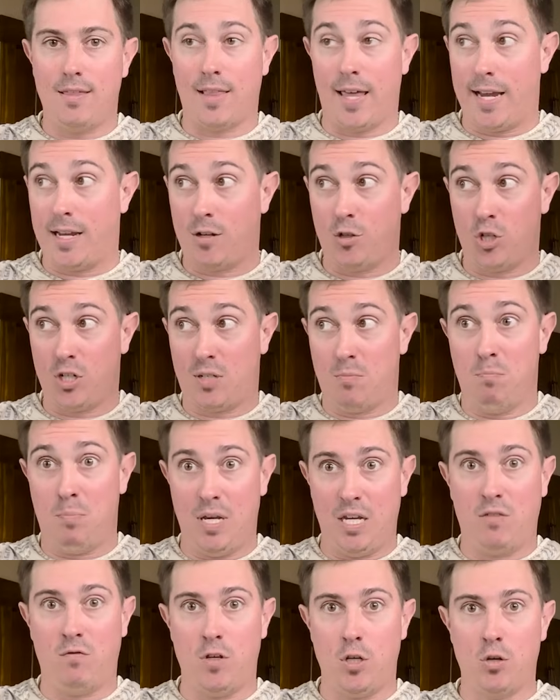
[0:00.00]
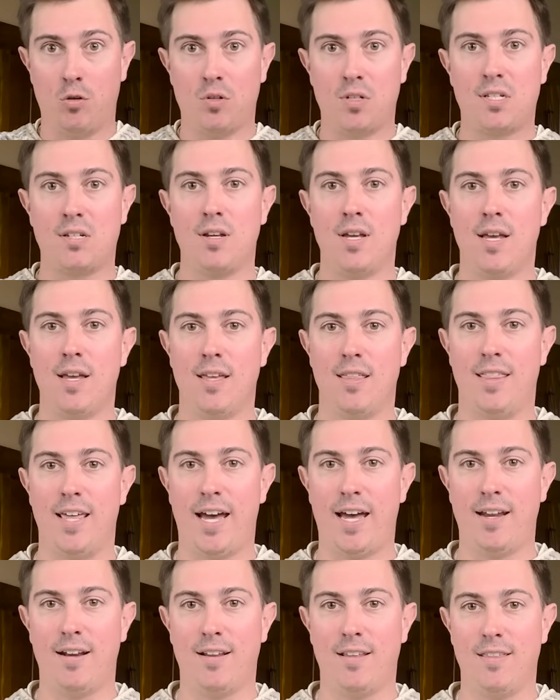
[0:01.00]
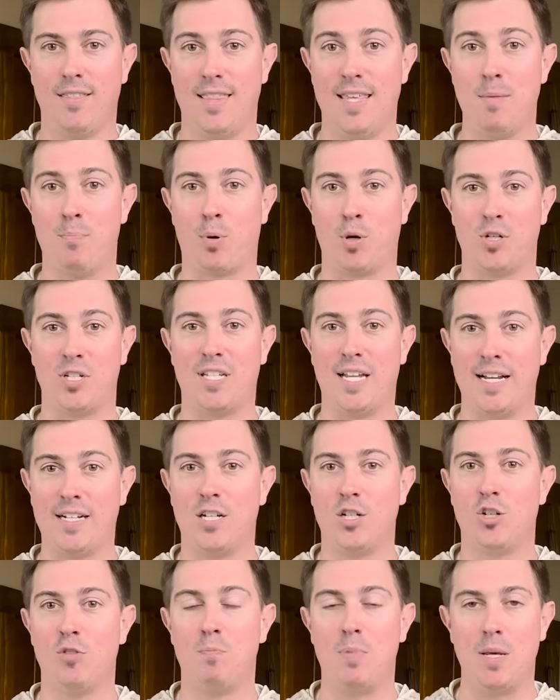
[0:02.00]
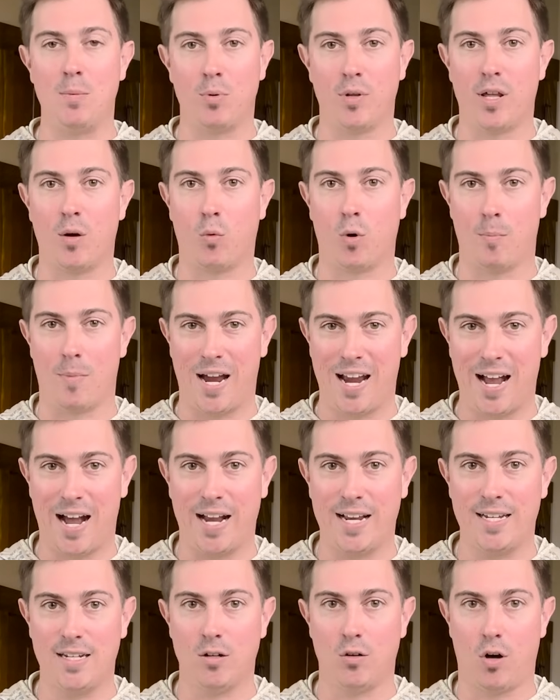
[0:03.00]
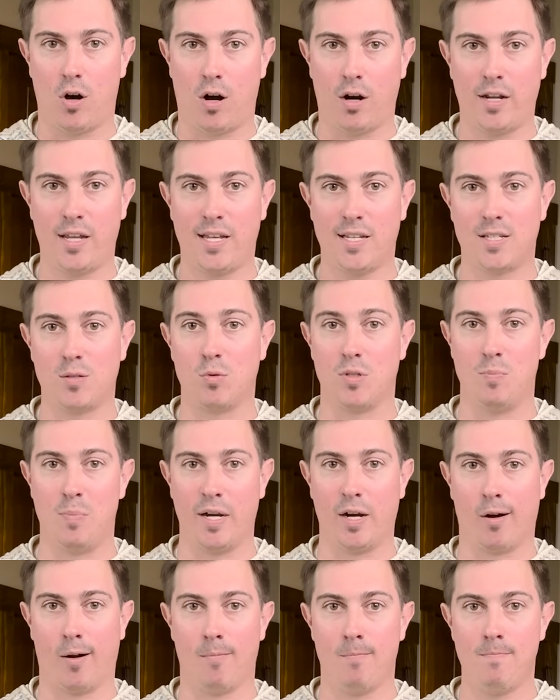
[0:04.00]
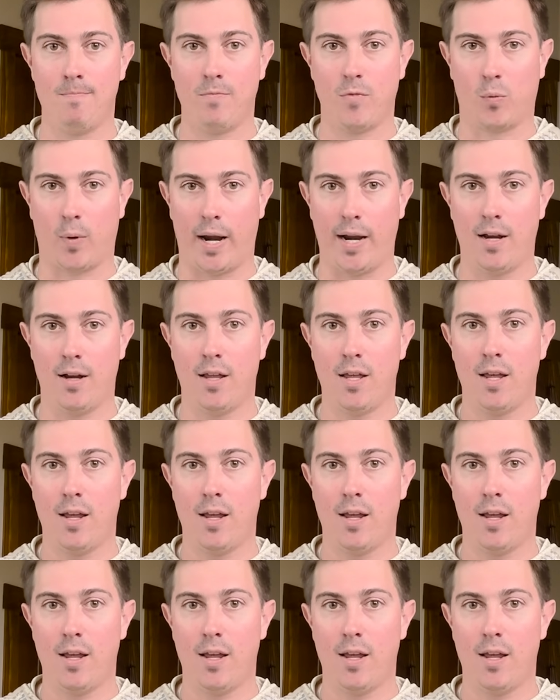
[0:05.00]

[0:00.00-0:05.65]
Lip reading: like just big views, that the percentage of people that were my ideal audience was bigger. Right.